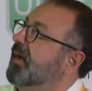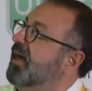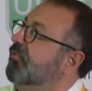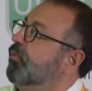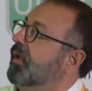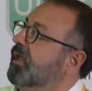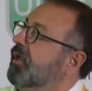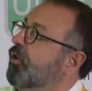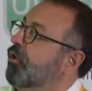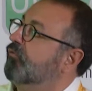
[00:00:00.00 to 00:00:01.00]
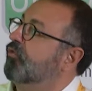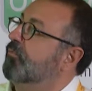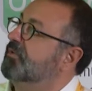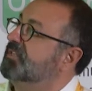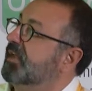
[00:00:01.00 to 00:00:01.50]
pathway of
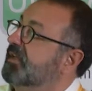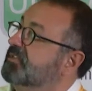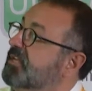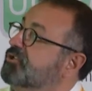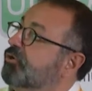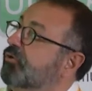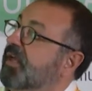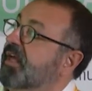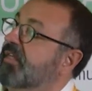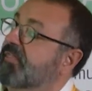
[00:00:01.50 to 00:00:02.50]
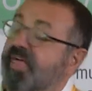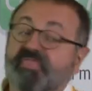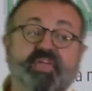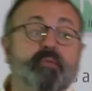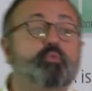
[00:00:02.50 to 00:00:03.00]
commercialization
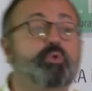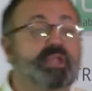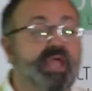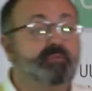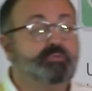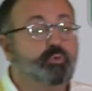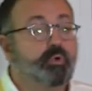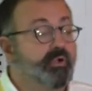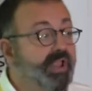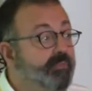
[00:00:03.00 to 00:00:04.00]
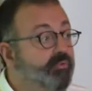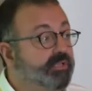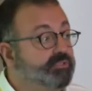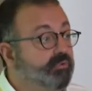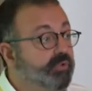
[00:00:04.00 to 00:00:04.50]
that then will come to our
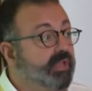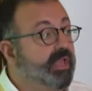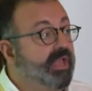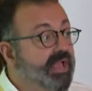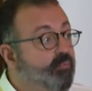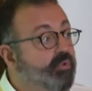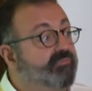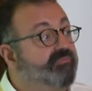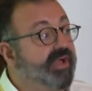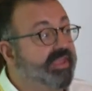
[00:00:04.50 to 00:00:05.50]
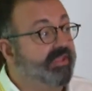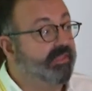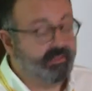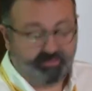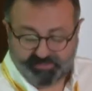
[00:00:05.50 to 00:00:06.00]
laboratory and will
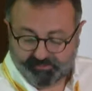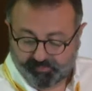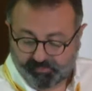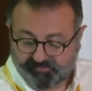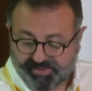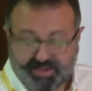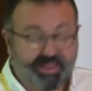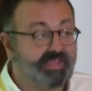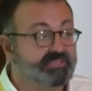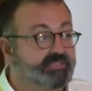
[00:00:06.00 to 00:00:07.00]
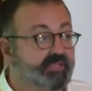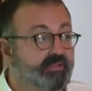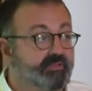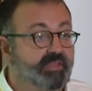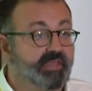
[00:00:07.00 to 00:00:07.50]
finalize
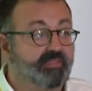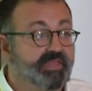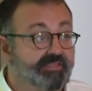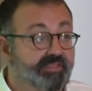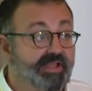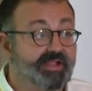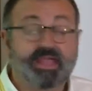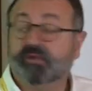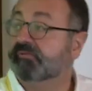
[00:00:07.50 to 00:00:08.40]
that kind